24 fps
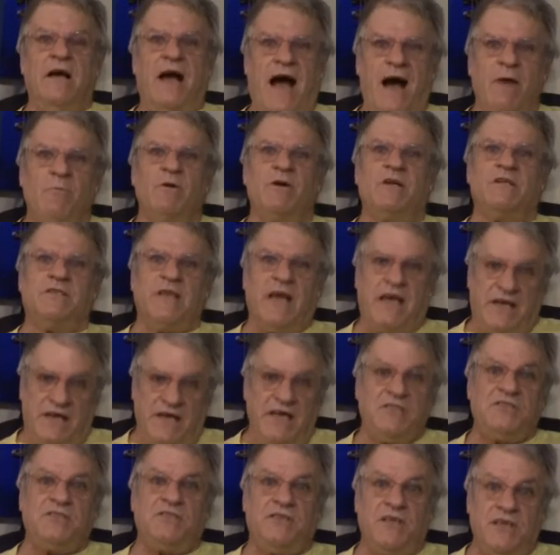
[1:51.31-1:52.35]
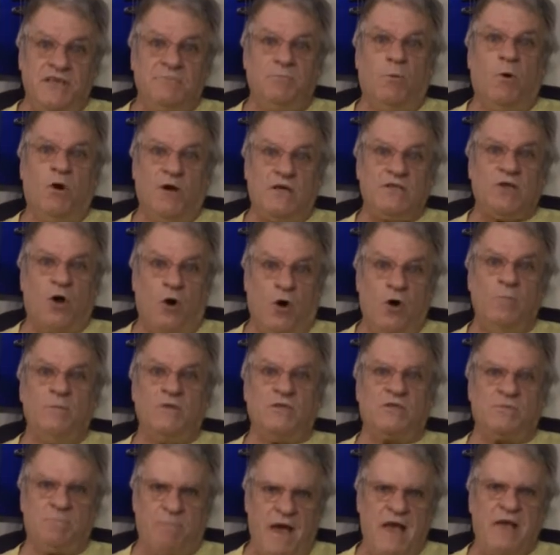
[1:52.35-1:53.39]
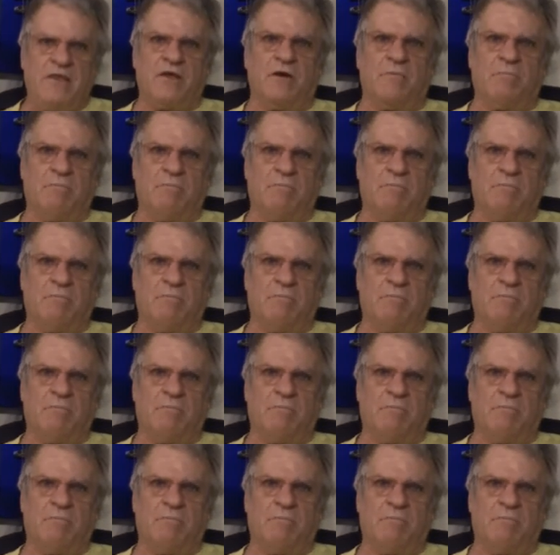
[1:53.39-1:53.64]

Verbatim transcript: I want to take each of these boys home and spank their